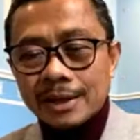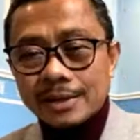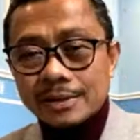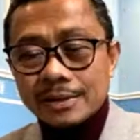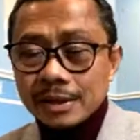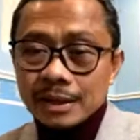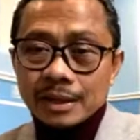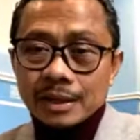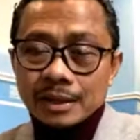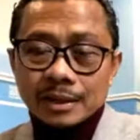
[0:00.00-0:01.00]
days
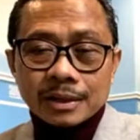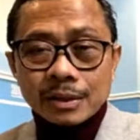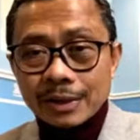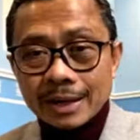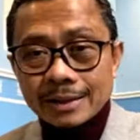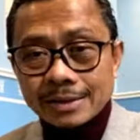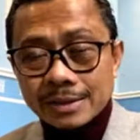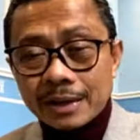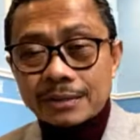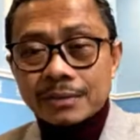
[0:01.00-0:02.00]
here in the United
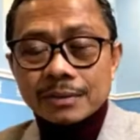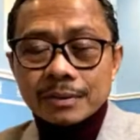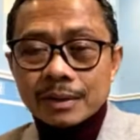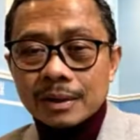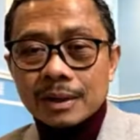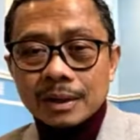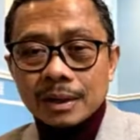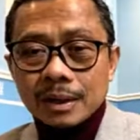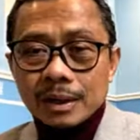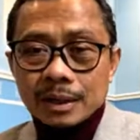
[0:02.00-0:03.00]
States.
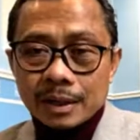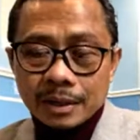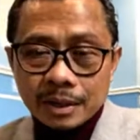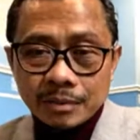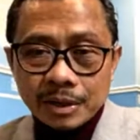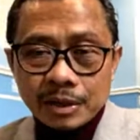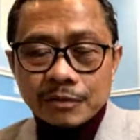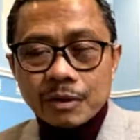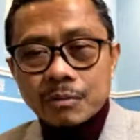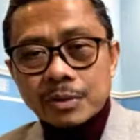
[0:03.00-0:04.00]
And I think many
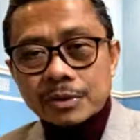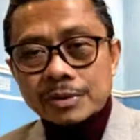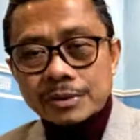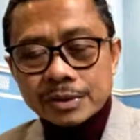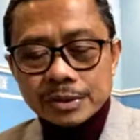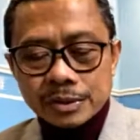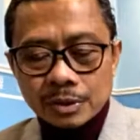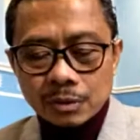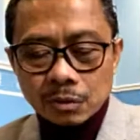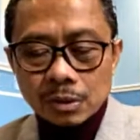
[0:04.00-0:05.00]
of our brothers and sisters
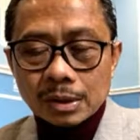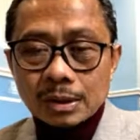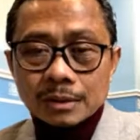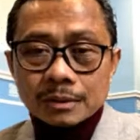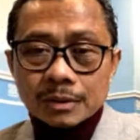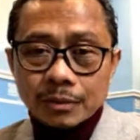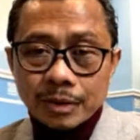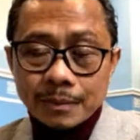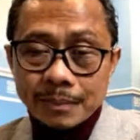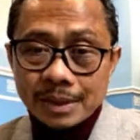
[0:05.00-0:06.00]
around the world
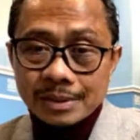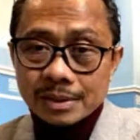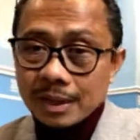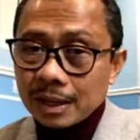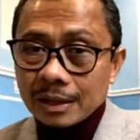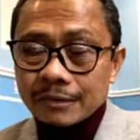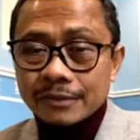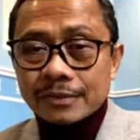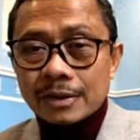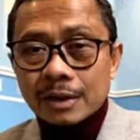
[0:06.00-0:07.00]
already passed half
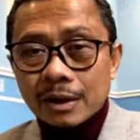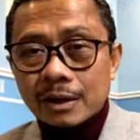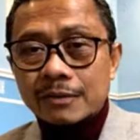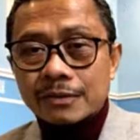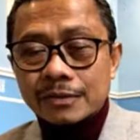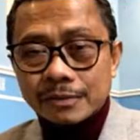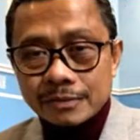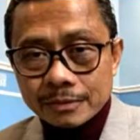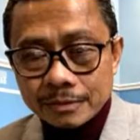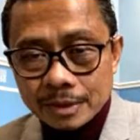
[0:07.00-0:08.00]
of
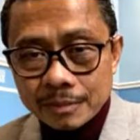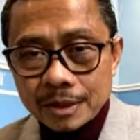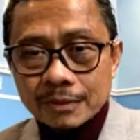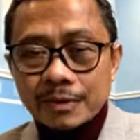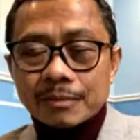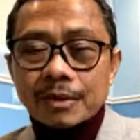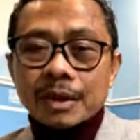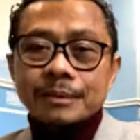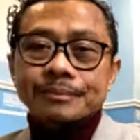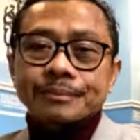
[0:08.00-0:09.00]
the month of
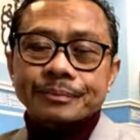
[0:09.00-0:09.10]
Ramadan.